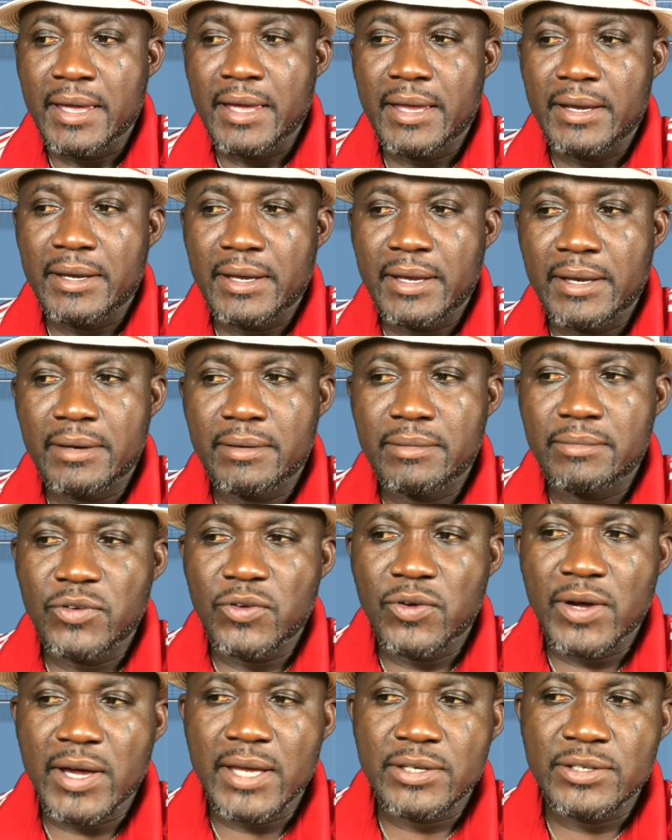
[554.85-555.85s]
And then
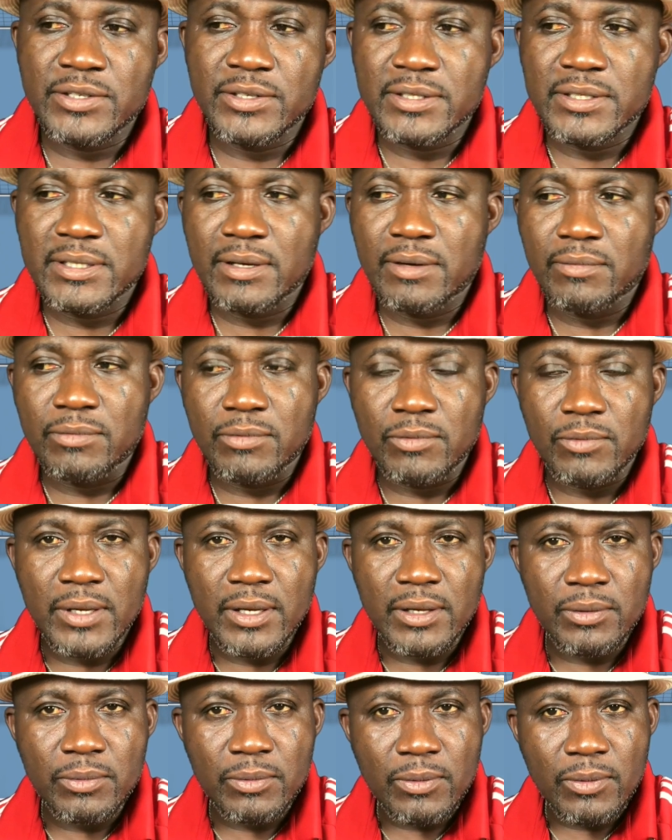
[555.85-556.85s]
you ask yourself,
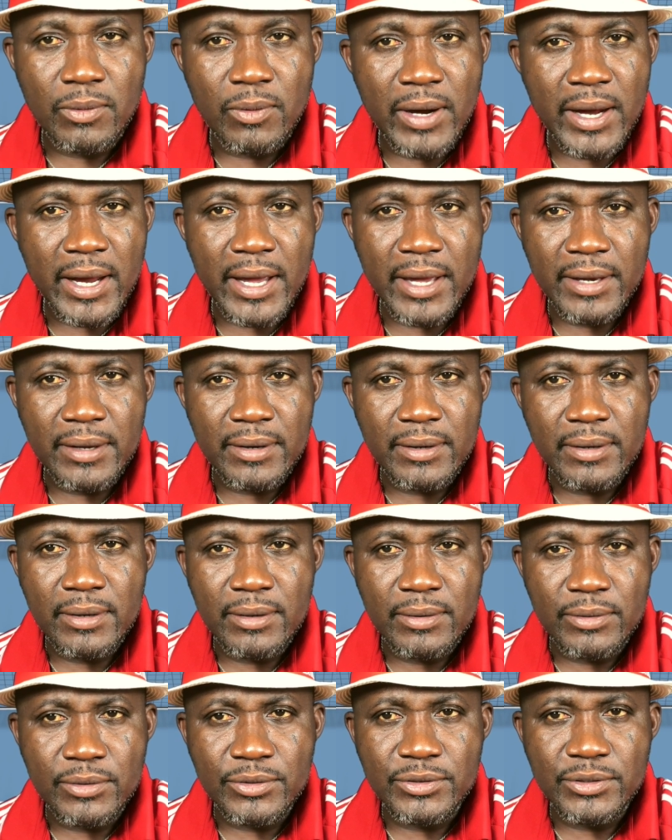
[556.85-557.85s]
well, where are the
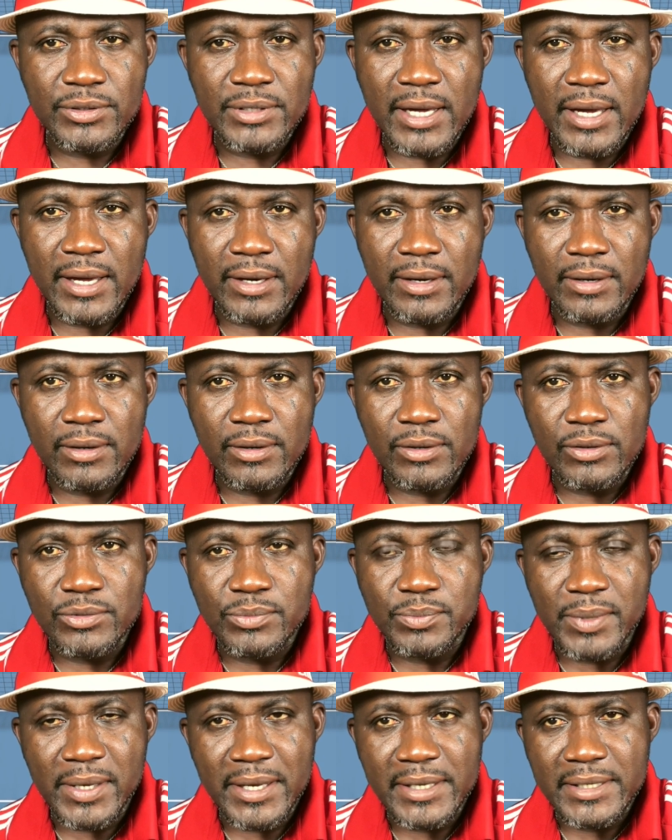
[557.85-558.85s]
girls? Are girls
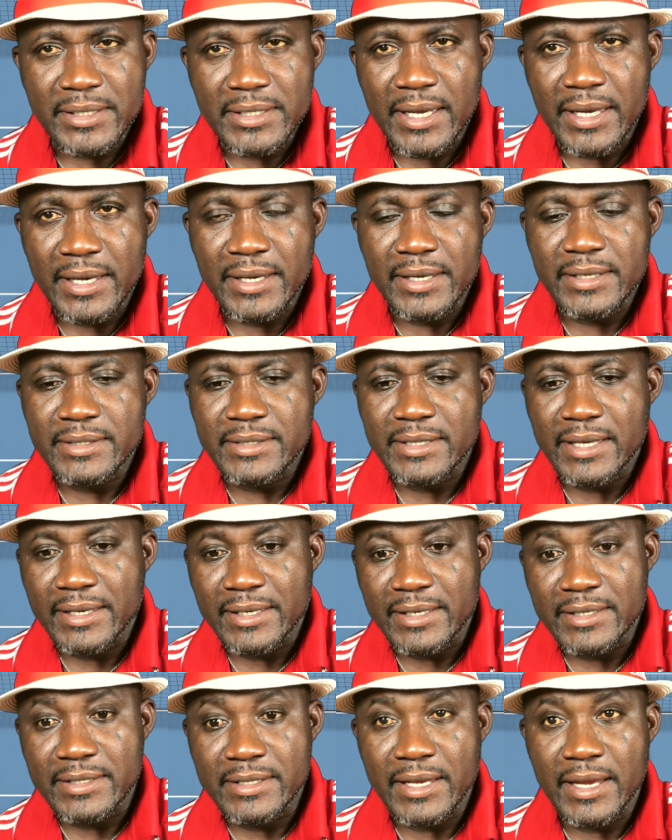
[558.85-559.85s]
playing tennis
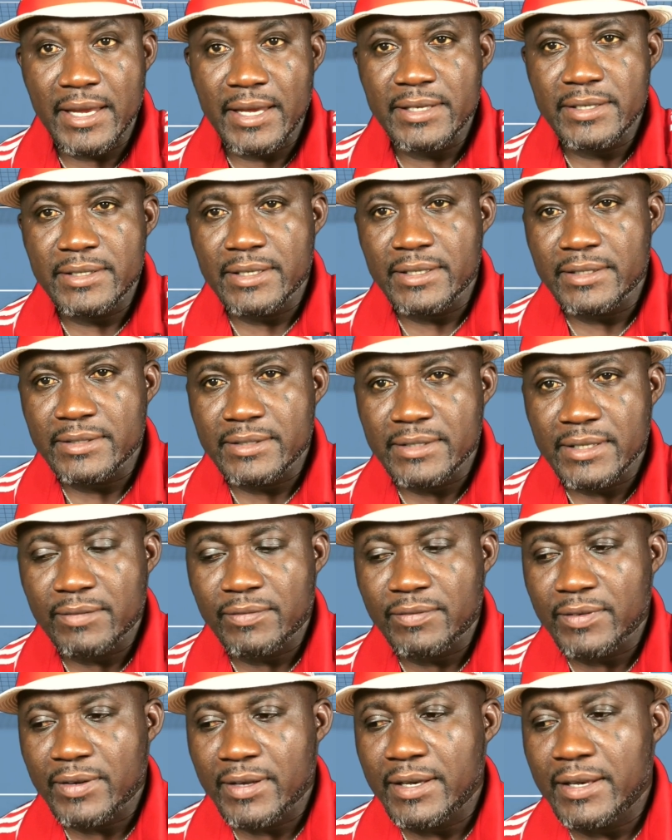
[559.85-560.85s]
at this age and
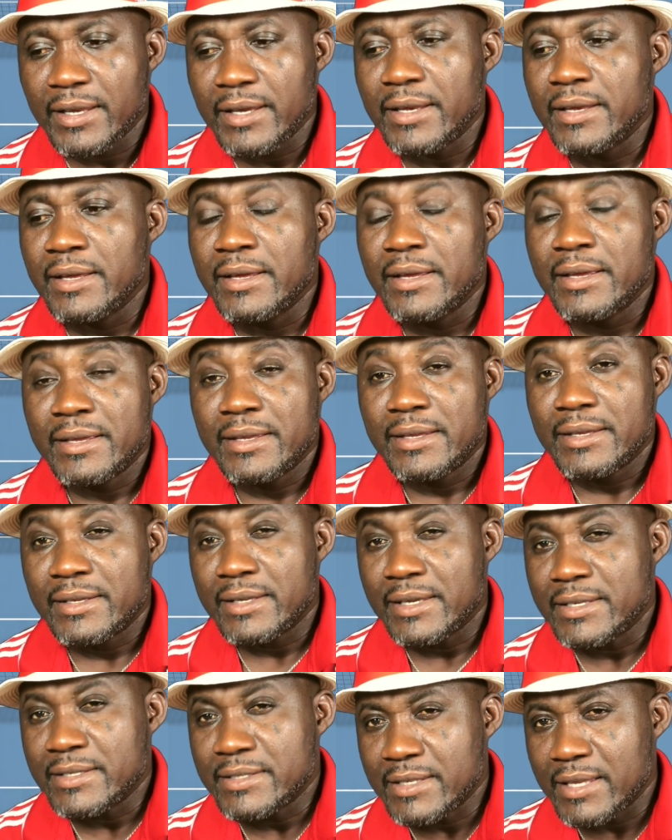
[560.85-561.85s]
stuff like that?
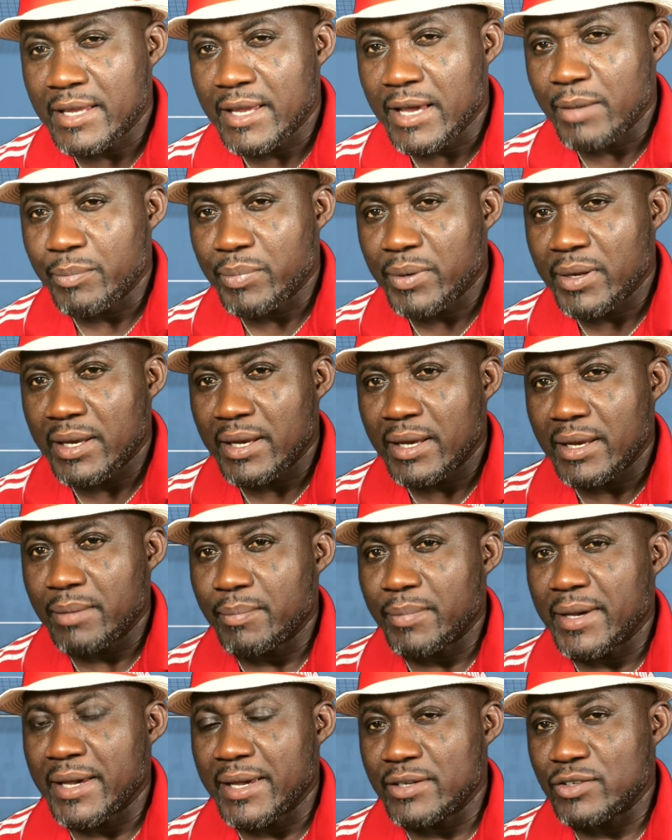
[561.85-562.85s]
Yes, they are
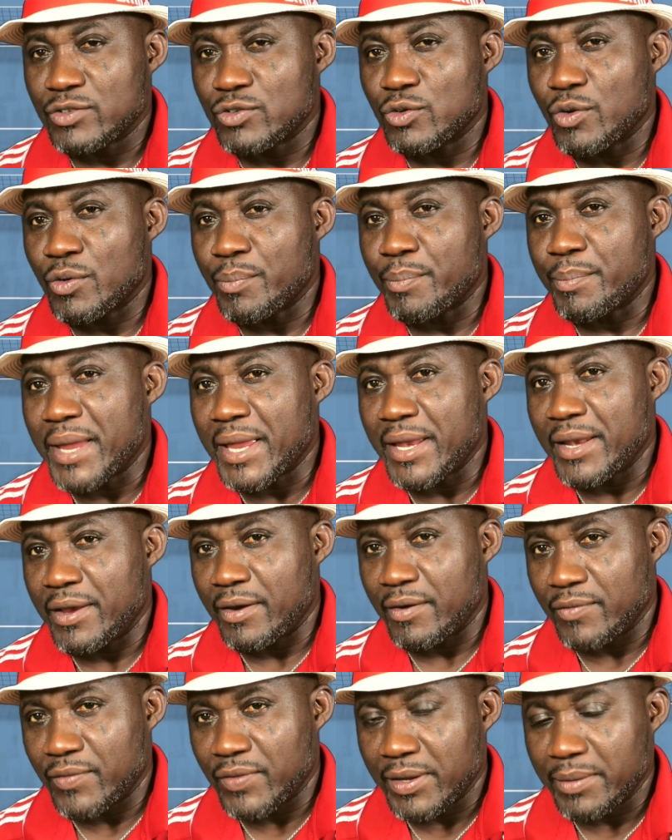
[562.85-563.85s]
playing, but it's not
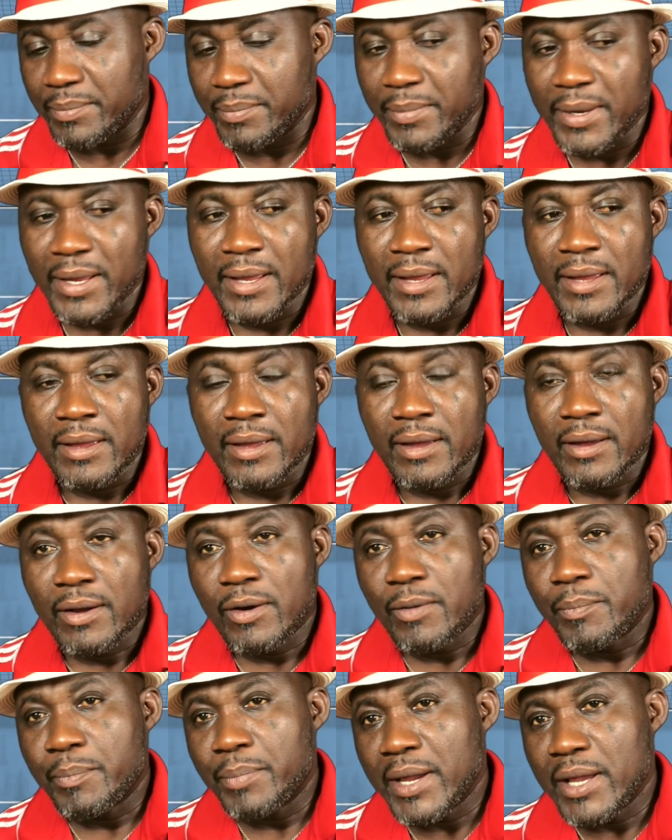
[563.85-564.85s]
many of them.
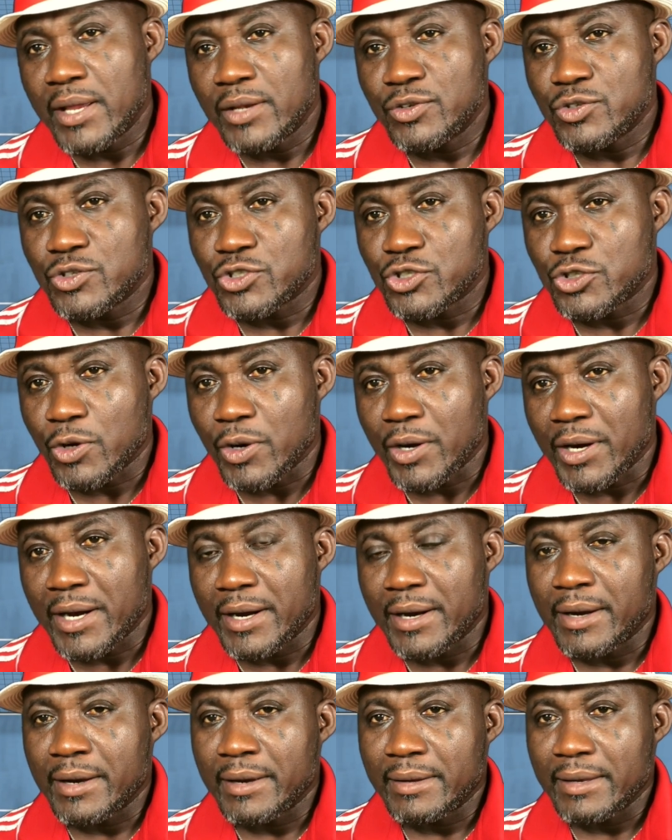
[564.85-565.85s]
Compared to
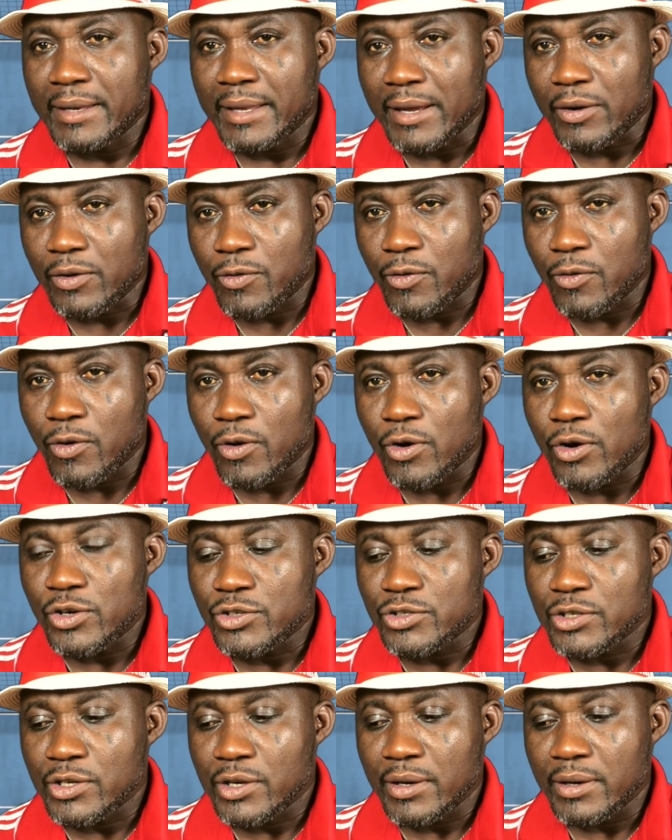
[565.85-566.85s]
soccer,
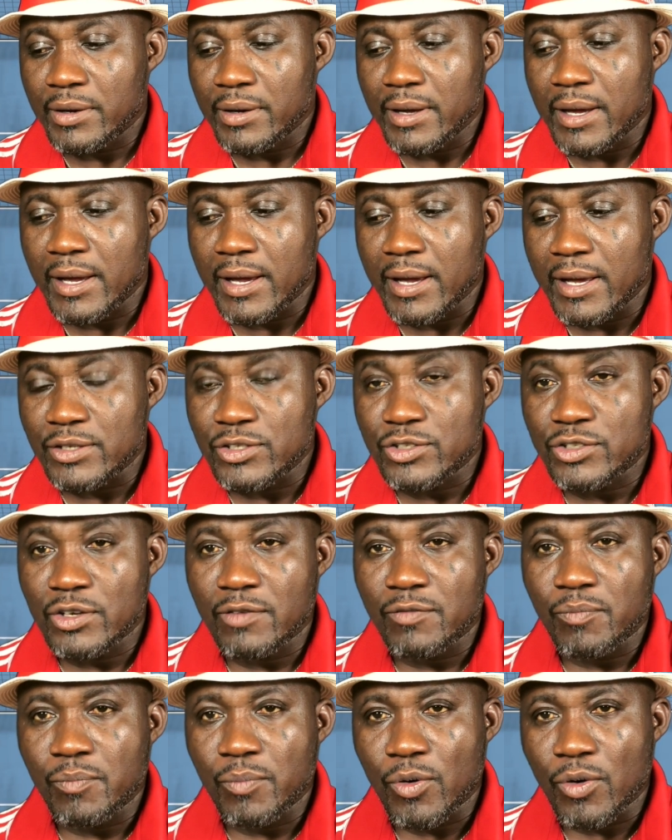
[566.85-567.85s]
lacrosse,
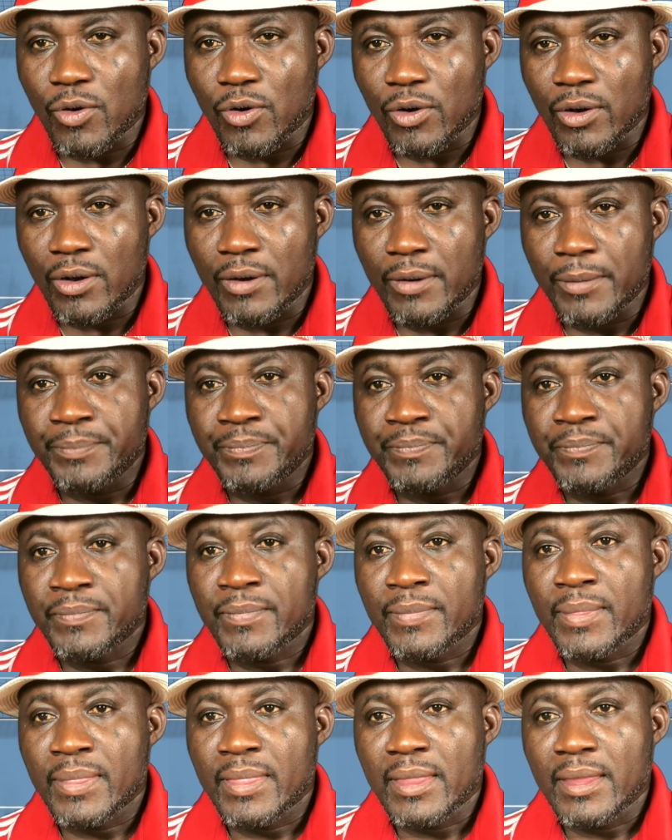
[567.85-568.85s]
softball,
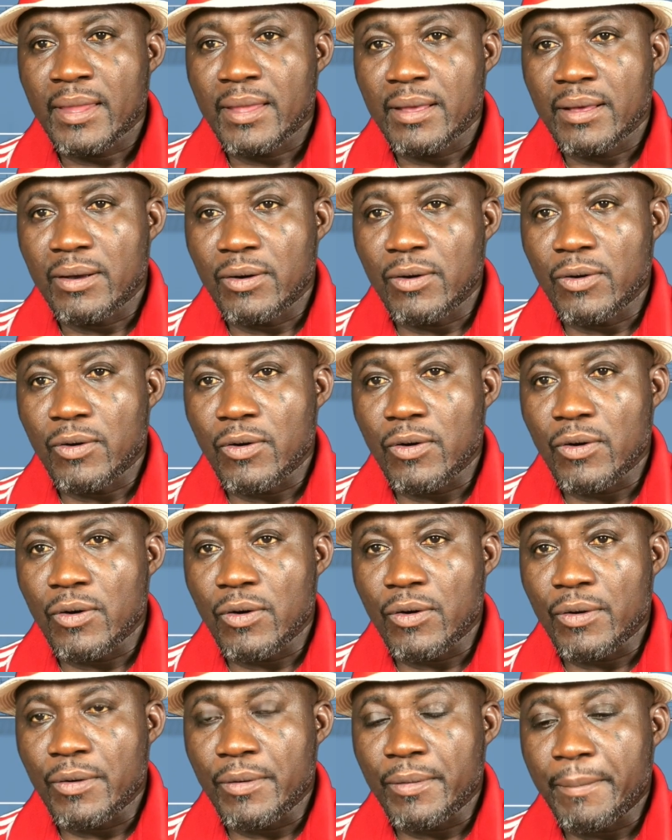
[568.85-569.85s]

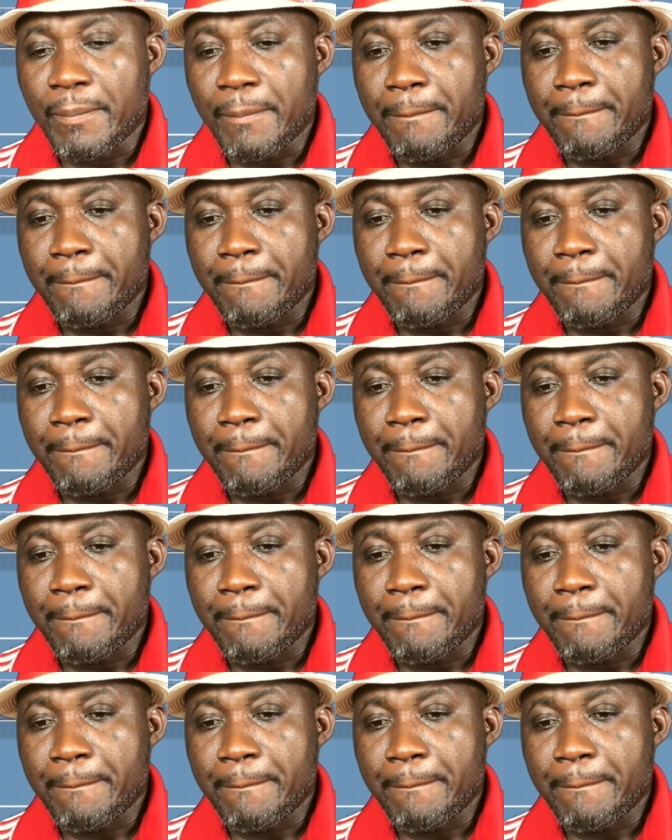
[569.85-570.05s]
or